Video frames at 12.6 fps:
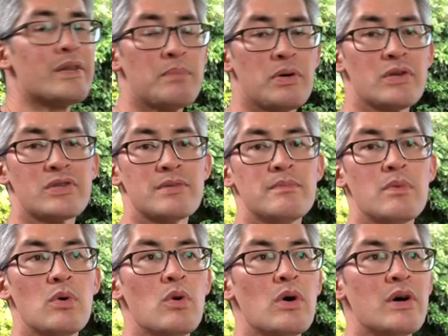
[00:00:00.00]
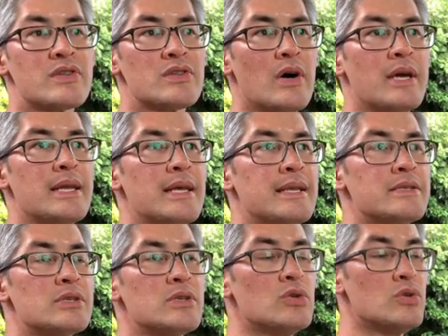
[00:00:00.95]
put some more aside
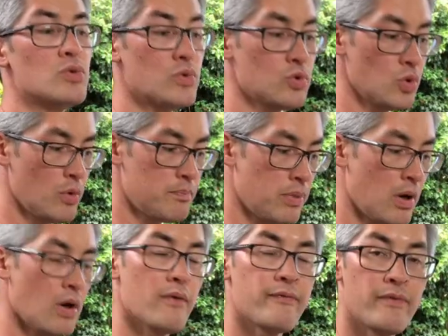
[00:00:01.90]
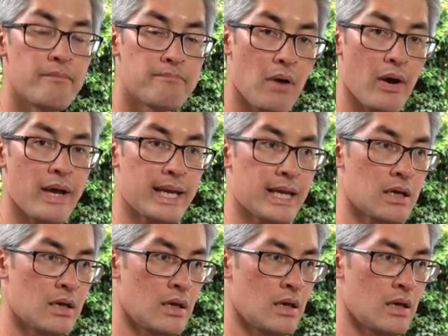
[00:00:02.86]
into your pot for buying